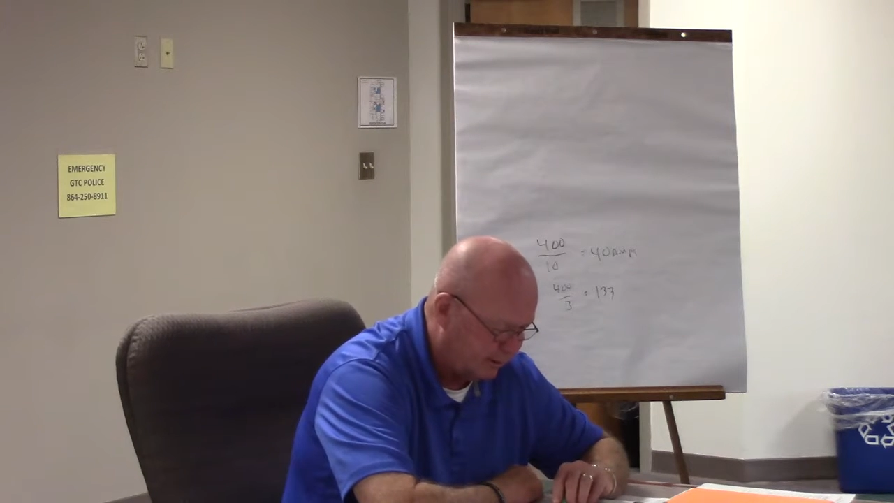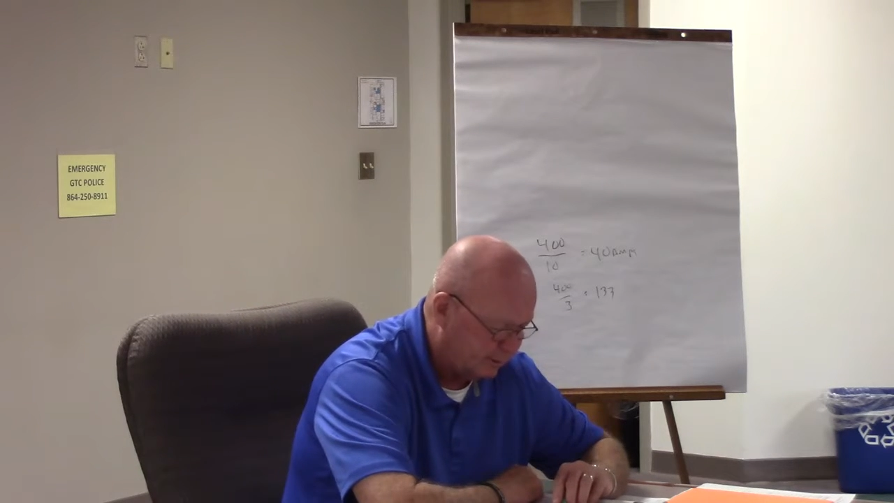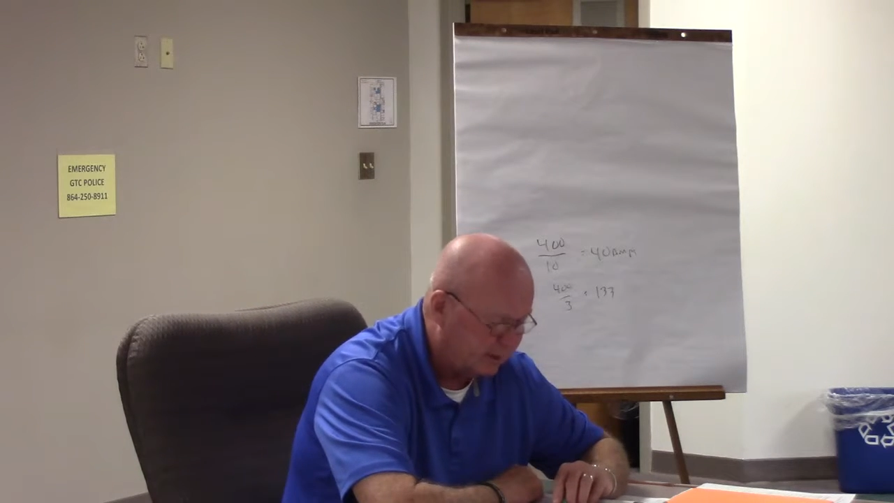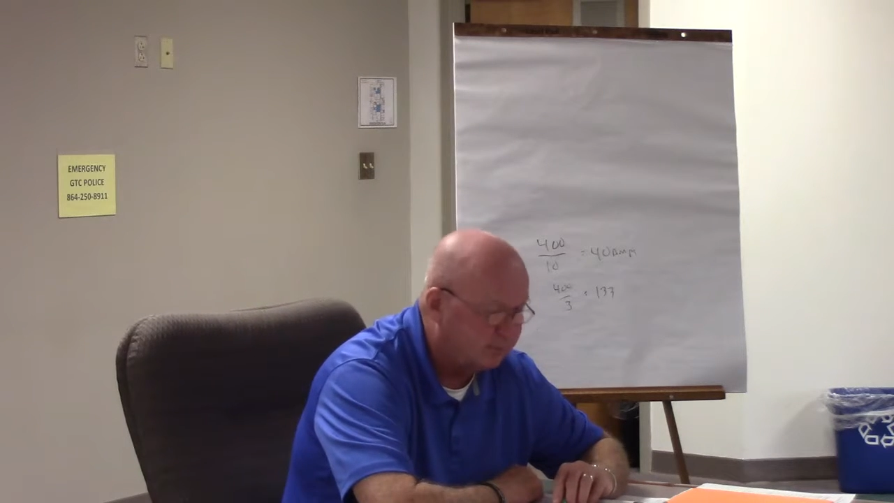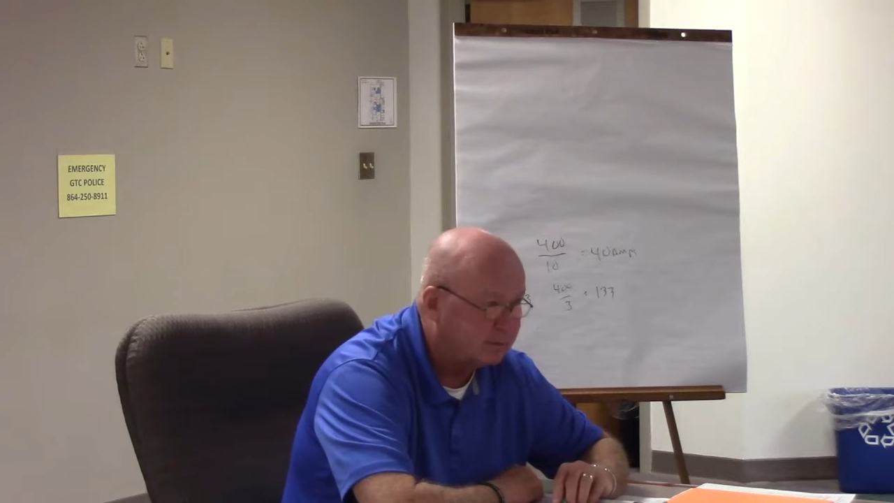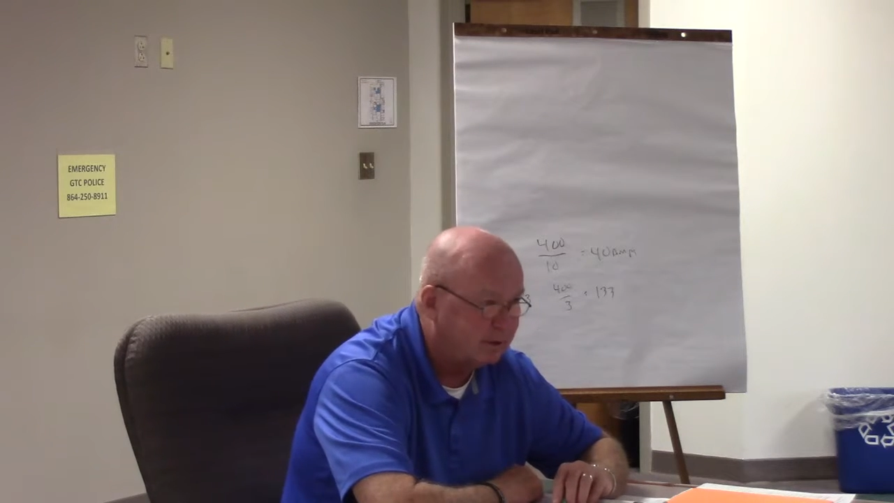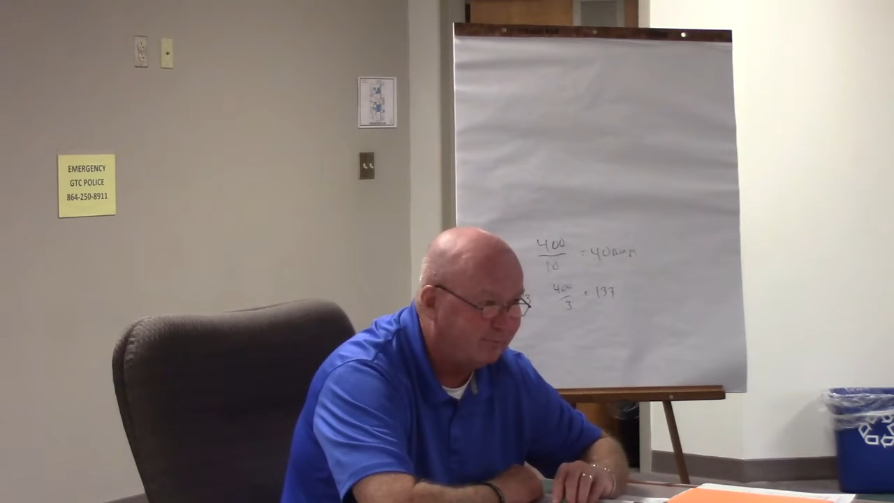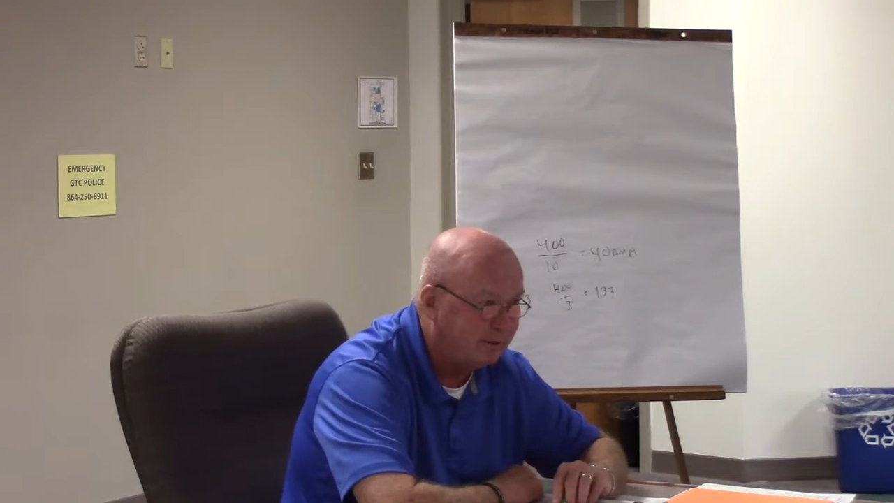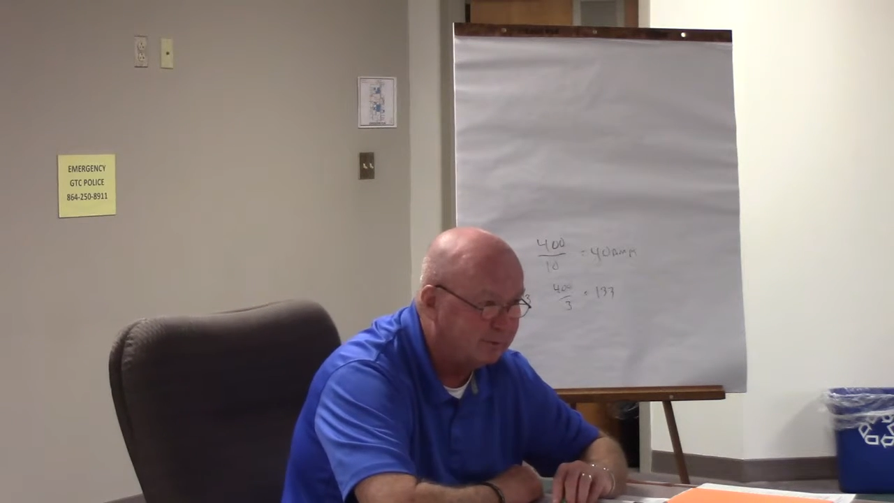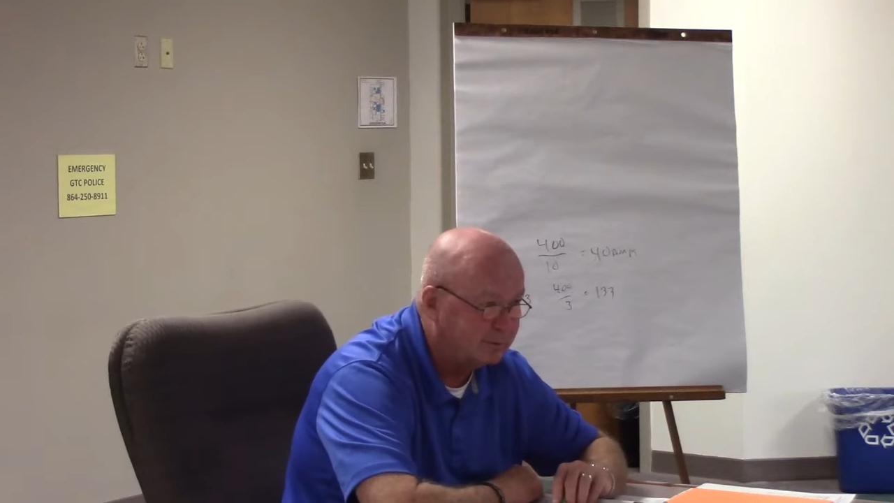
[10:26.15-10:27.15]
single set
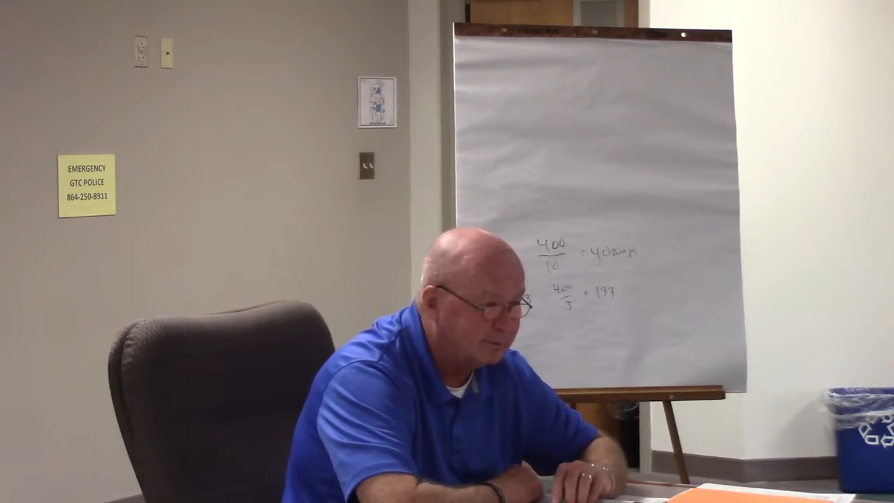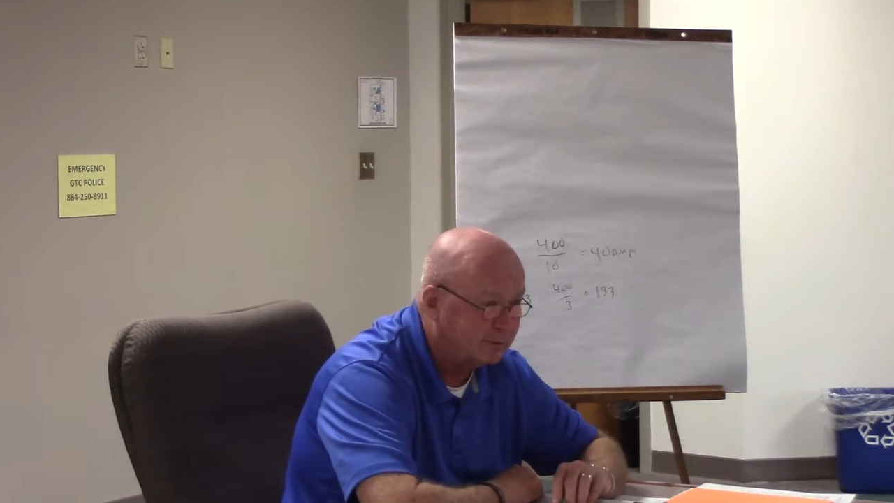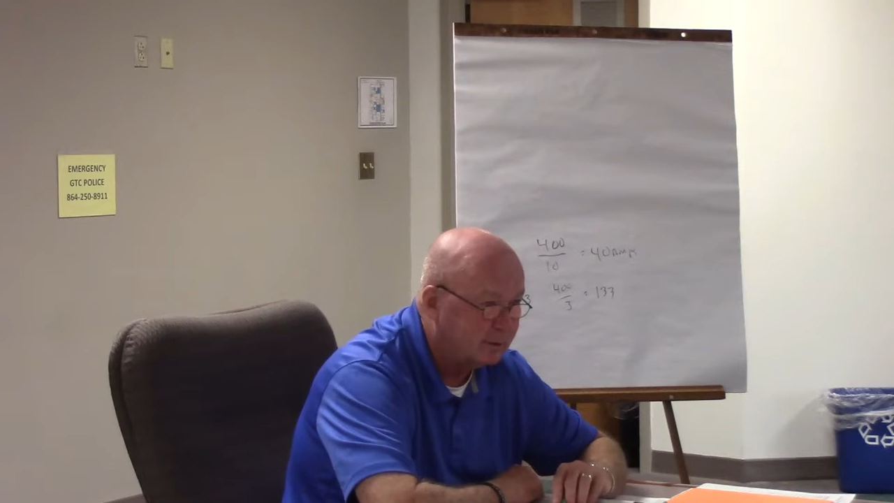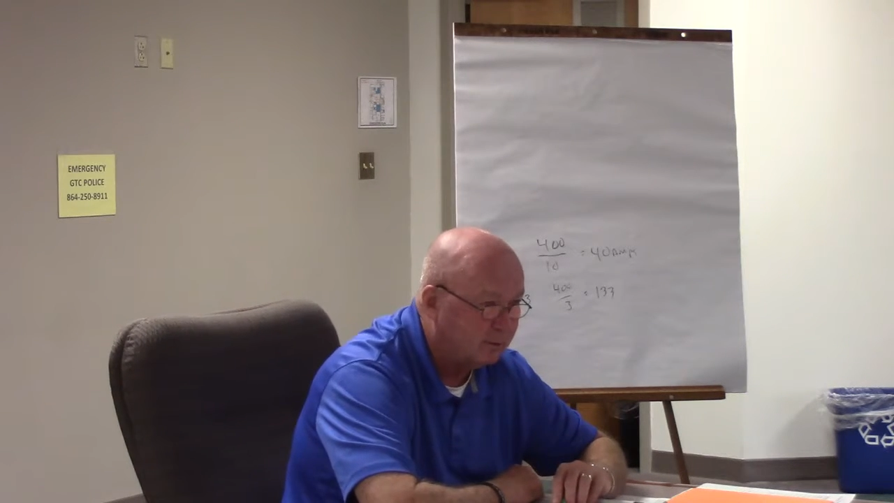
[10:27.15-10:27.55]
of fuses,